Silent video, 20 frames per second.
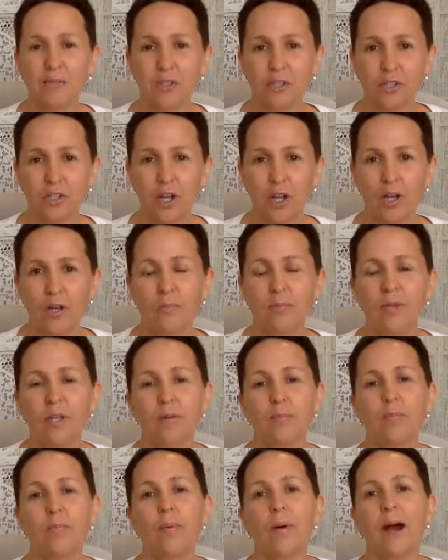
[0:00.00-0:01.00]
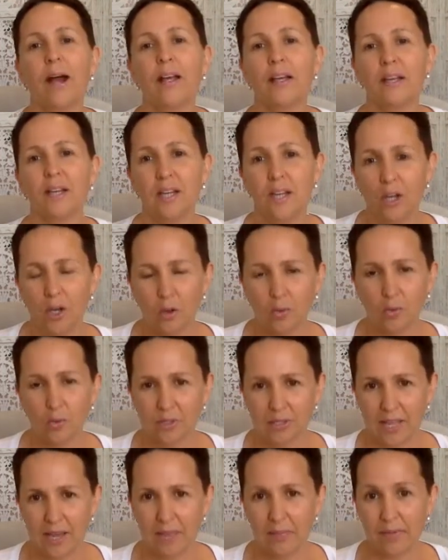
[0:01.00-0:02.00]
determined by
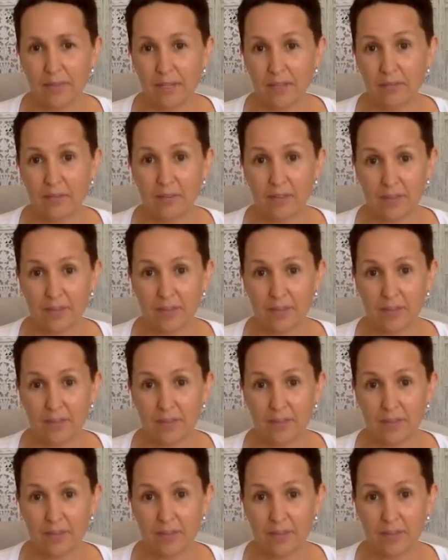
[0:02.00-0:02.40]
what's happening